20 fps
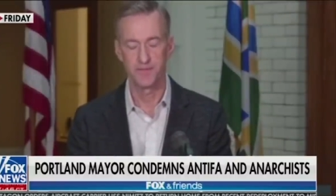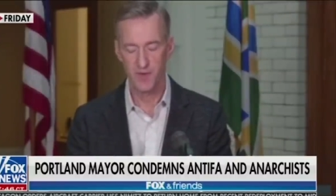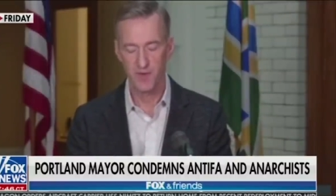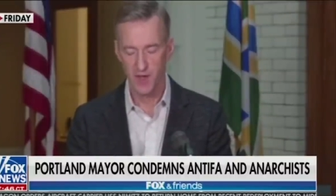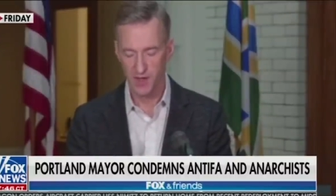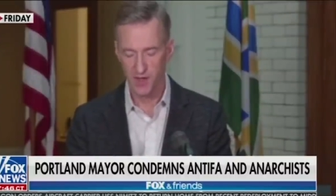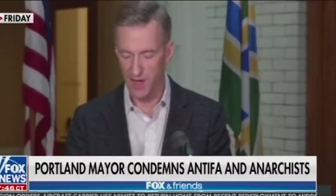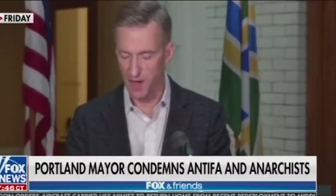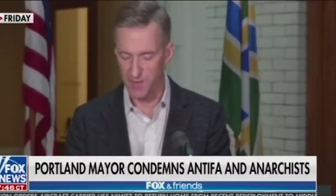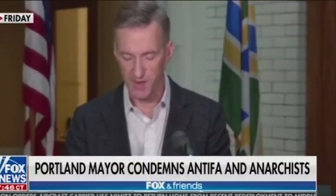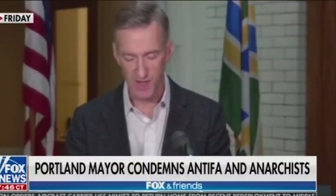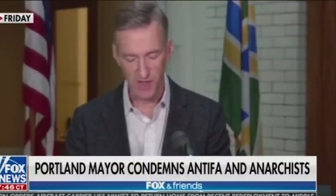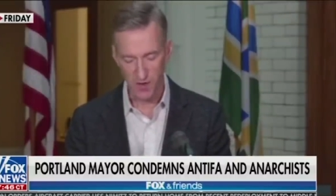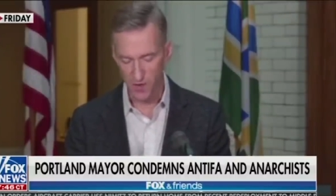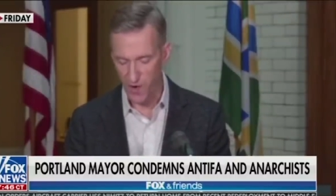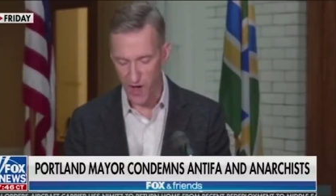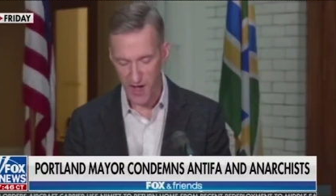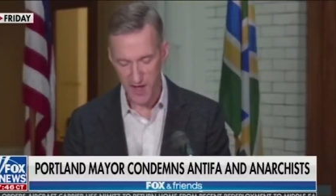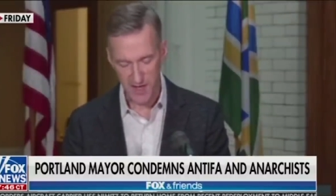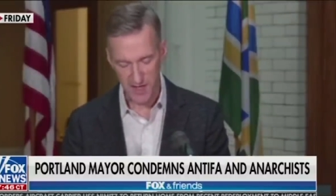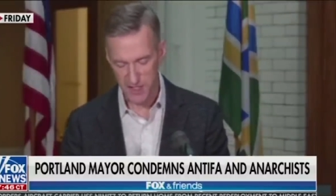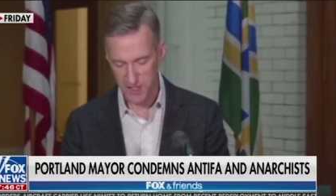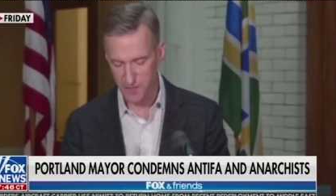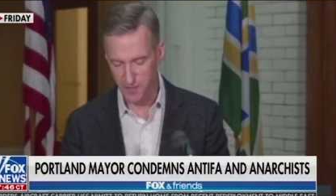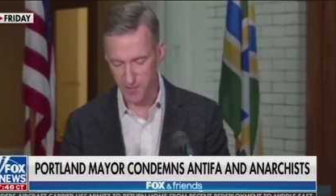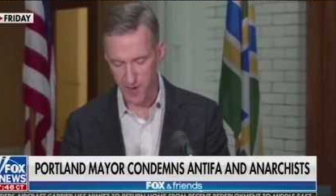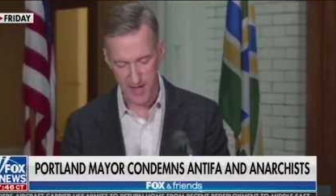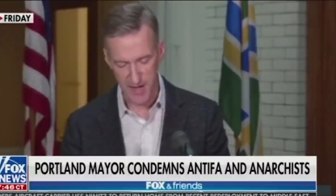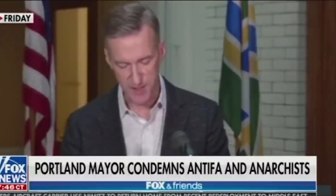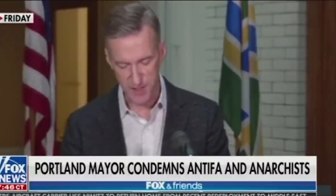come at great
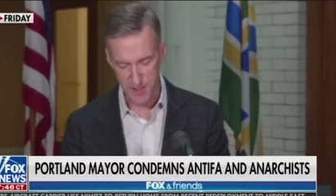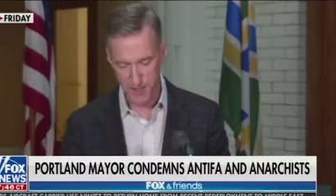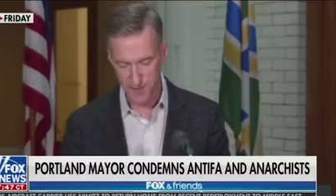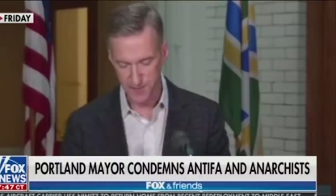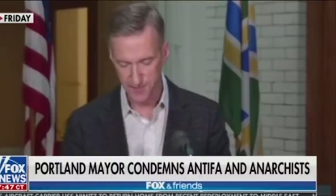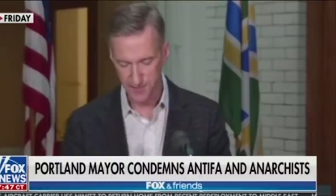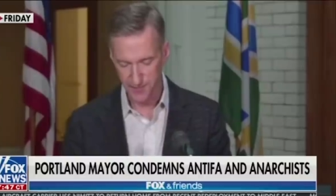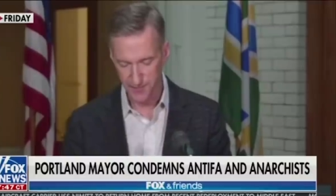expense